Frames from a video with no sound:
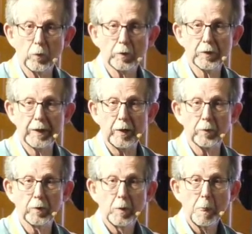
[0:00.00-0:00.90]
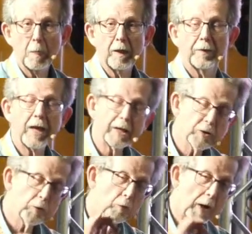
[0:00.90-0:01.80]
work together.
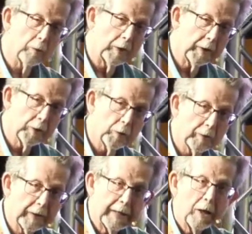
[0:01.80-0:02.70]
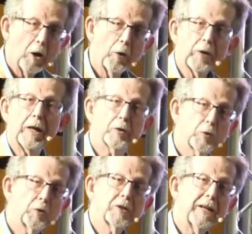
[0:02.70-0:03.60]
That's the right way to do it. Okay,
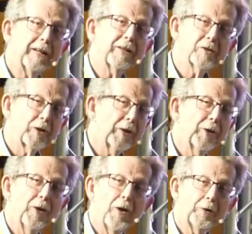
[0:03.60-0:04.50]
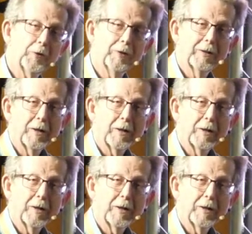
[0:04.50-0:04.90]
so it's taken us a little longer,